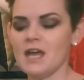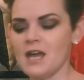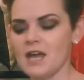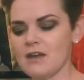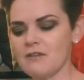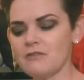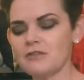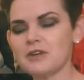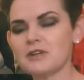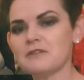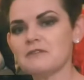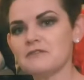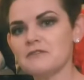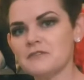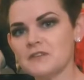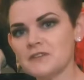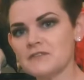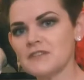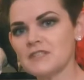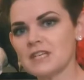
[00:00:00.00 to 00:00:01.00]
every
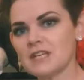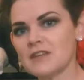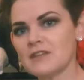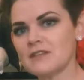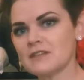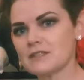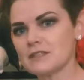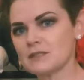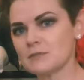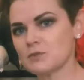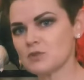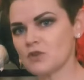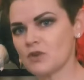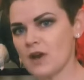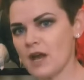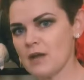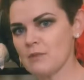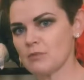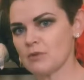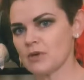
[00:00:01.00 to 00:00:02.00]
50th
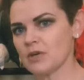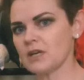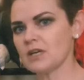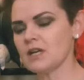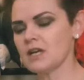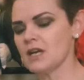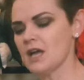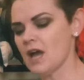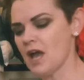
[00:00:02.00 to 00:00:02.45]
subscriber